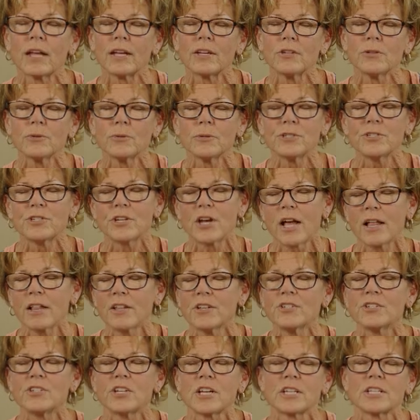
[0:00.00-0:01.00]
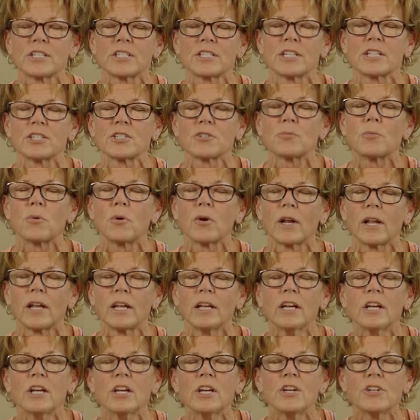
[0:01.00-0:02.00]
that you would challenge us this
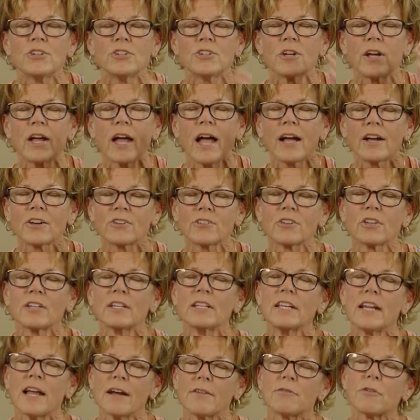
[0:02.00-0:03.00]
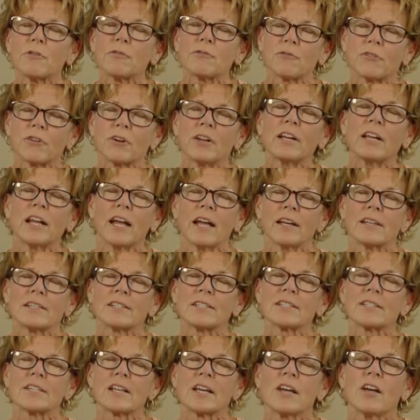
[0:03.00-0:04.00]
morning to actually never
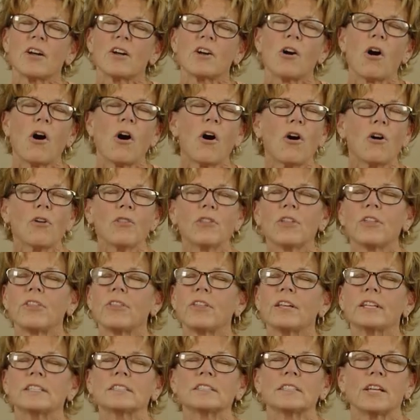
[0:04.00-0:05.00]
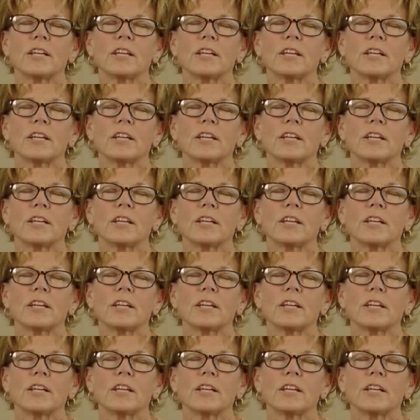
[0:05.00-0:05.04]
forget all the things